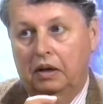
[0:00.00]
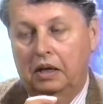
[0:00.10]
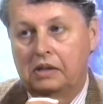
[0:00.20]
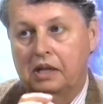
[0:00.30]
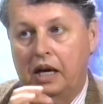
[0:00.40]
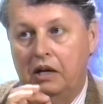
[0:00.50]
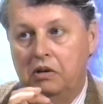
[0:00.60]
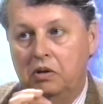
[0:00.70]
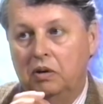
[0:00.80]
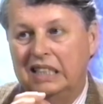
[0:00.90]
is a
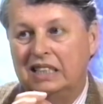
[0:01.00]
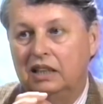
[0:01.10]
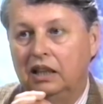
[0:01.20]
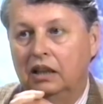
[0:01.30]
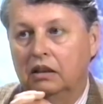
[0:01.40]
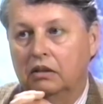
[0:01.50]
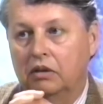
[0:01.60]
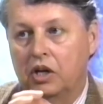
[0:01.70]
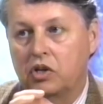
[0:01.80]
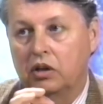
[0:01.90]
unity
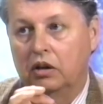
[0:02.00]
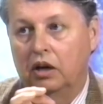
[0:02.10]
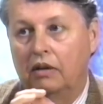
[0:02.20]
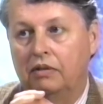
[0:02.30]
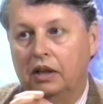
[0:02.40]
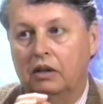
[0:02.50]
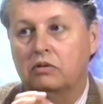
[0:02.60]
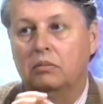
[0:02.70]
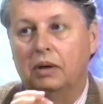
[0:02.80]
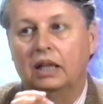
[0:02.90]
integration of
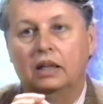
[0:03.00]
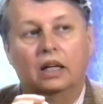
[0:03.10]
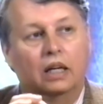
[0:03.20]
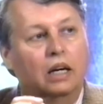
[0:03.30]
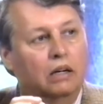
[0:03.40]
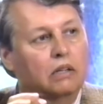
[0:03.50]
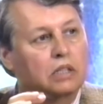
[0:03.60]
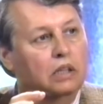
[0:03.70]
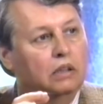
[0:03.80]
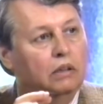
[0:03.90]
electromagnetic energy.